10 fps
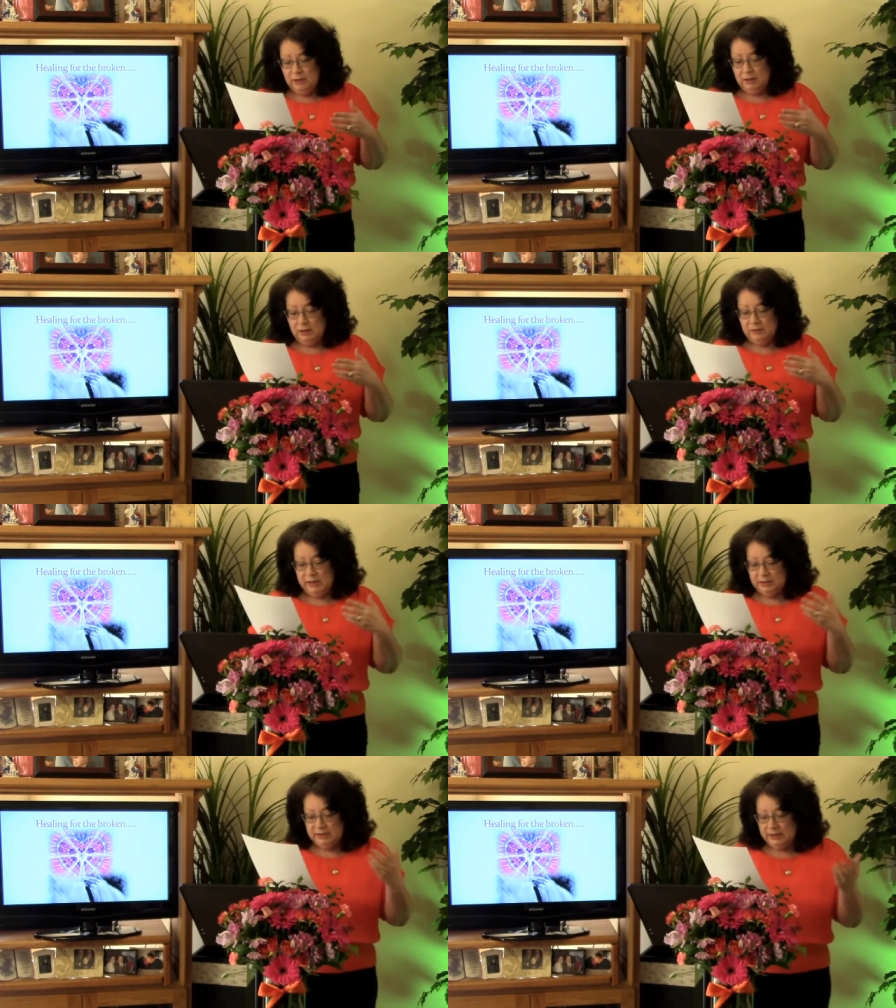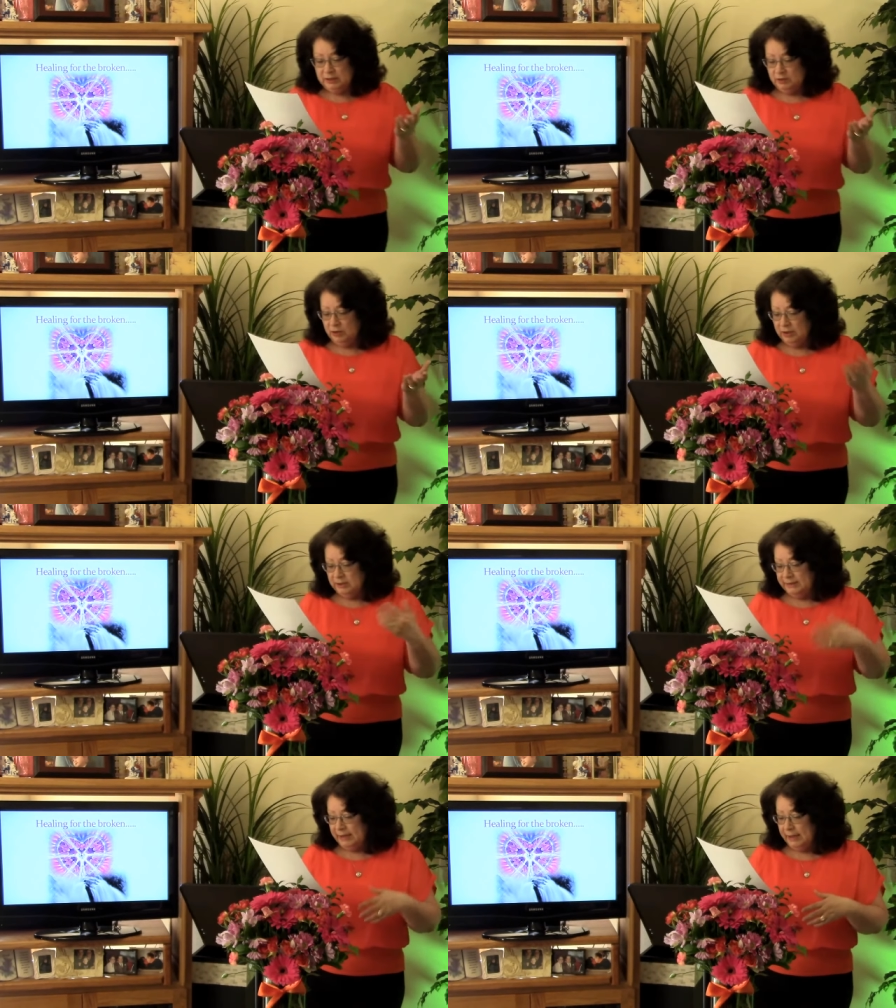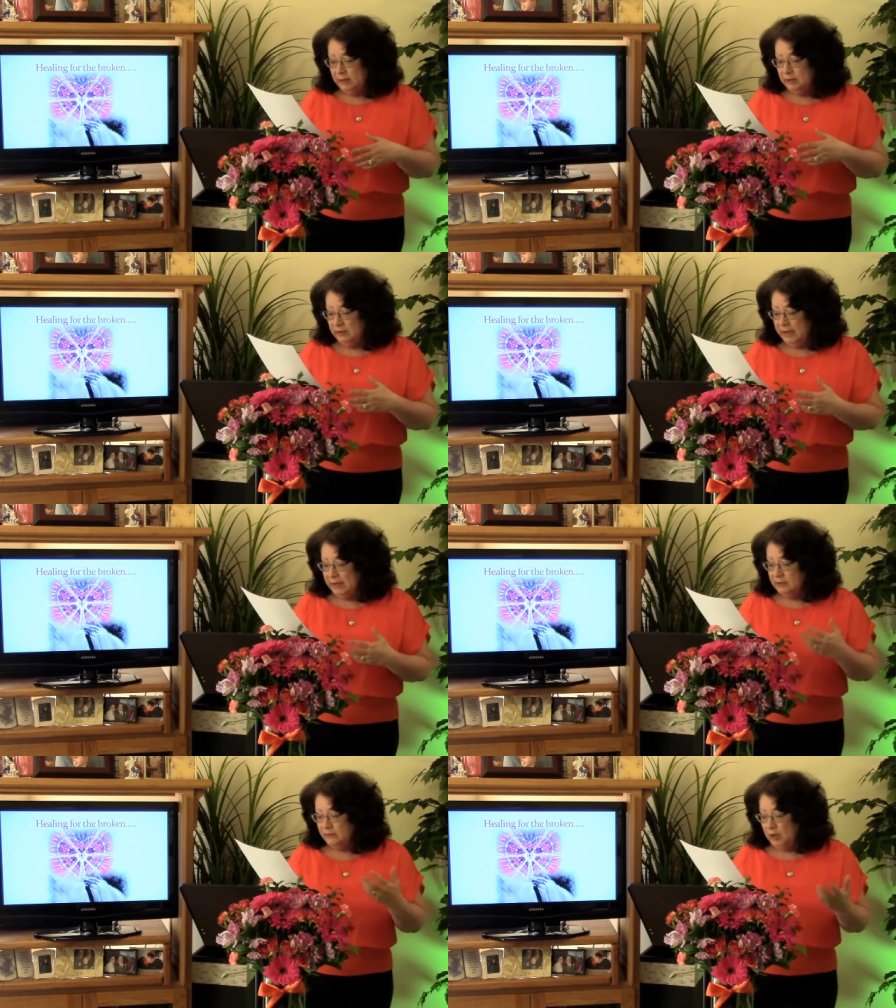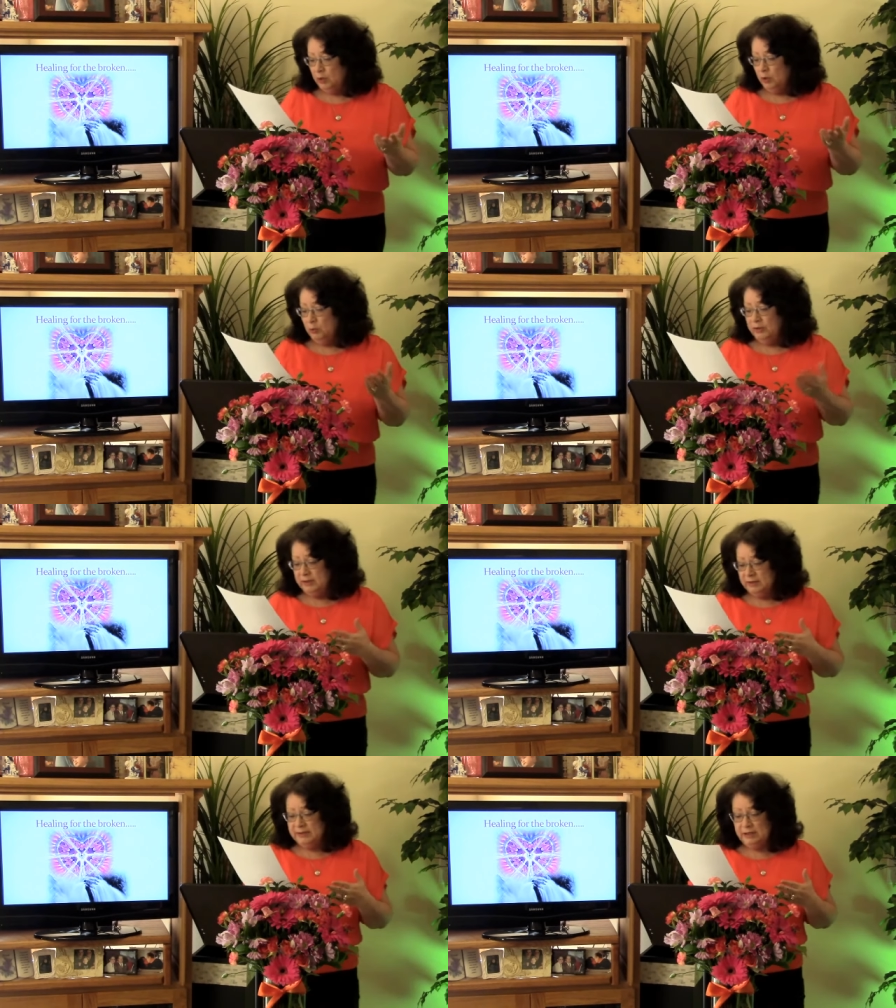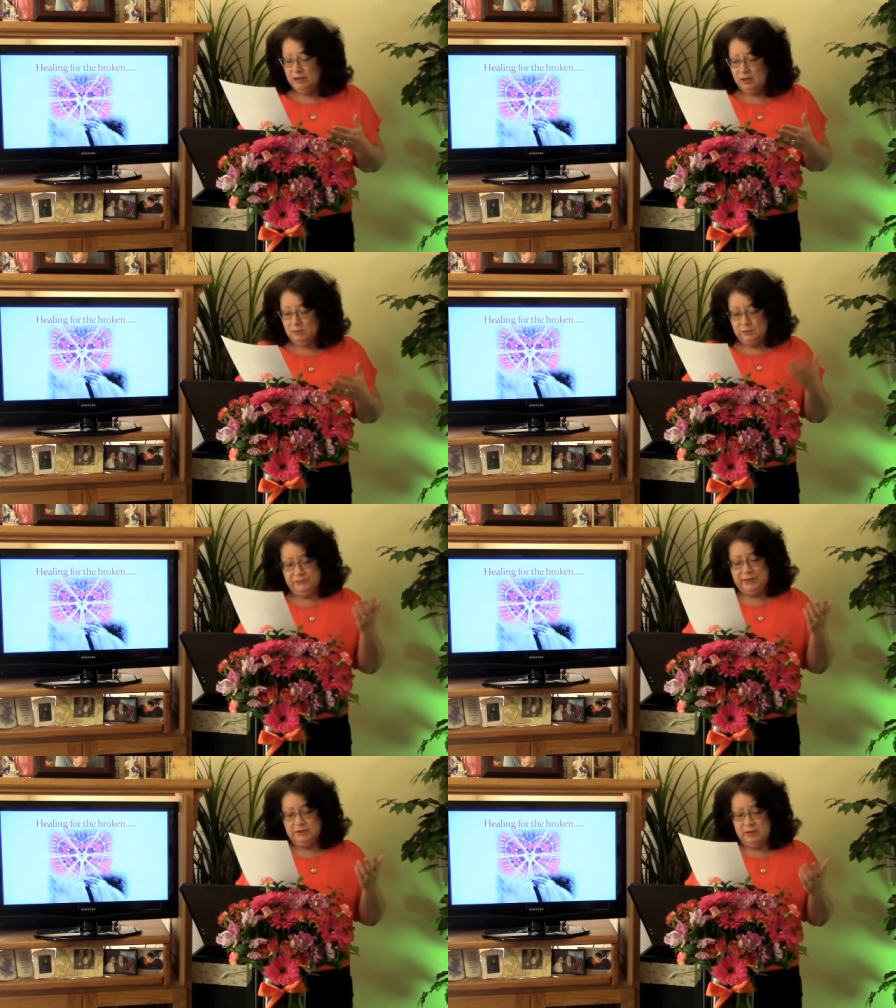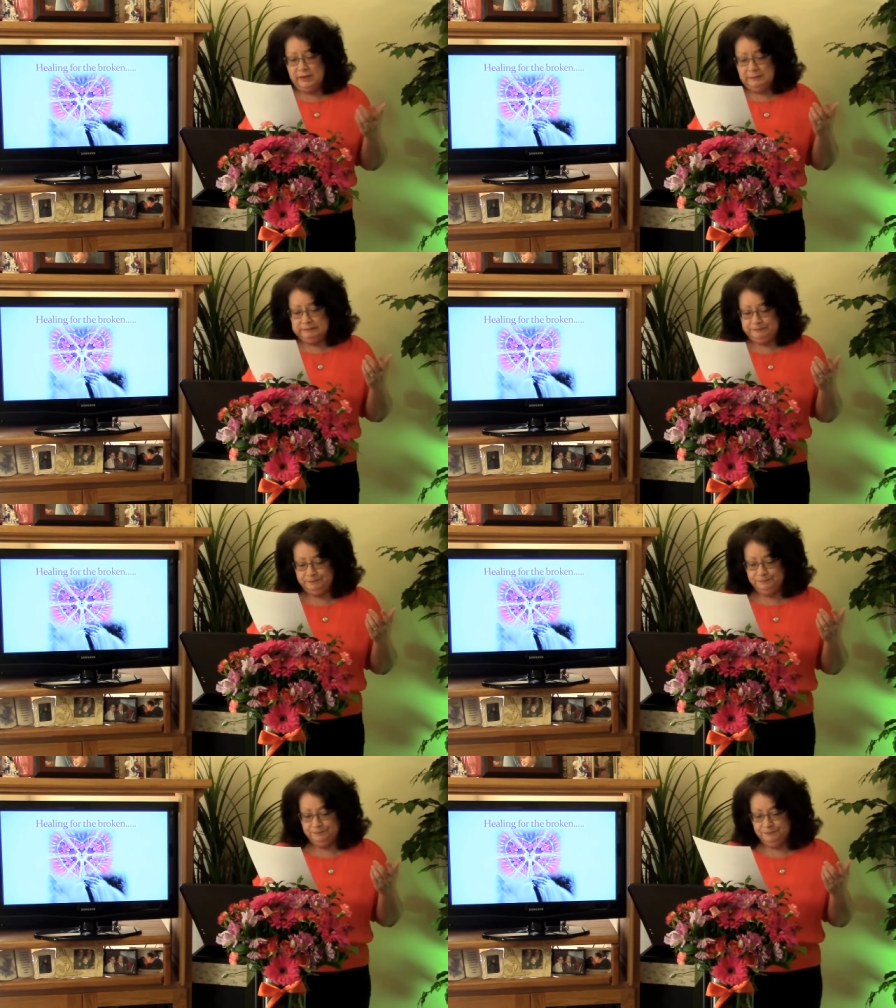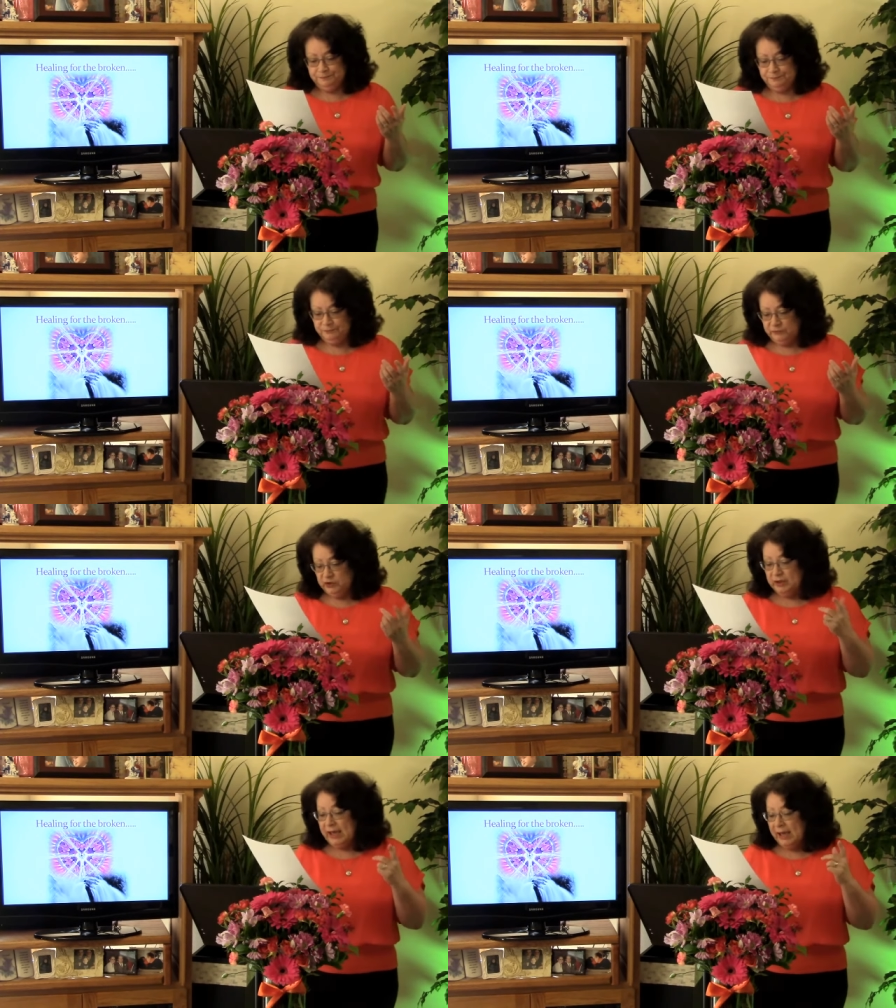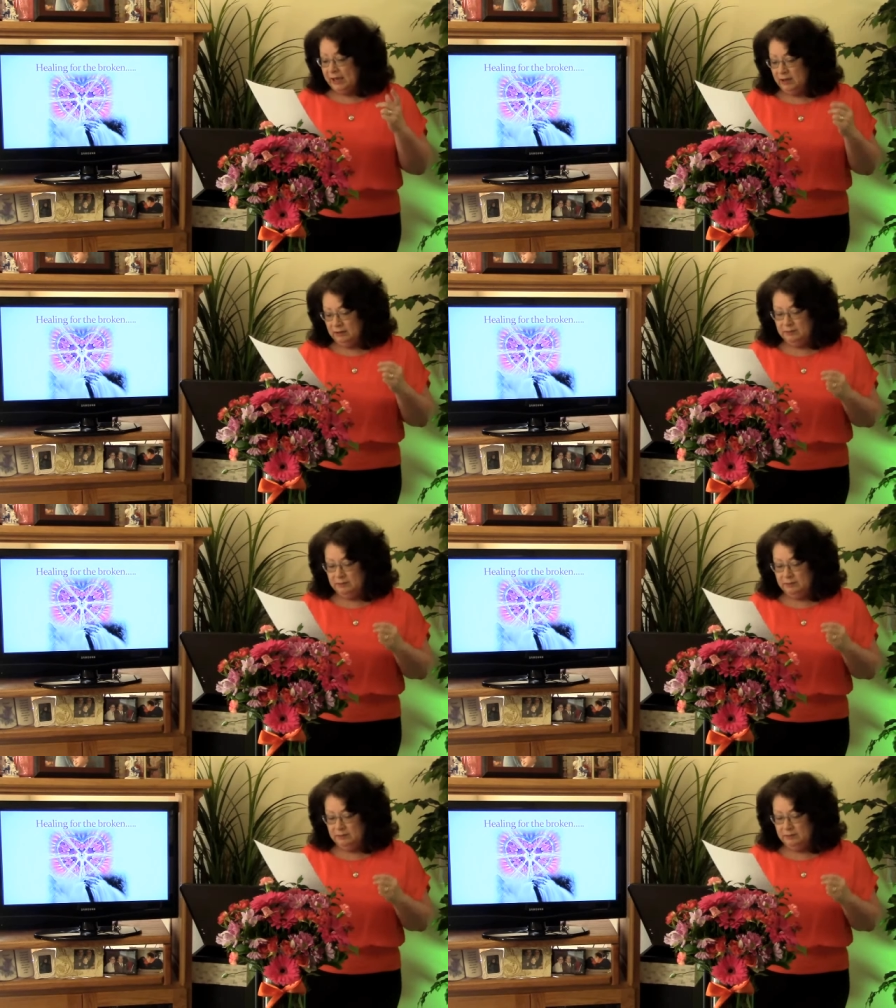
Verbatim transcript: Uh, the attendant took it, sat down, and the eyes of all who were in the synagogue were fixed on him. Today,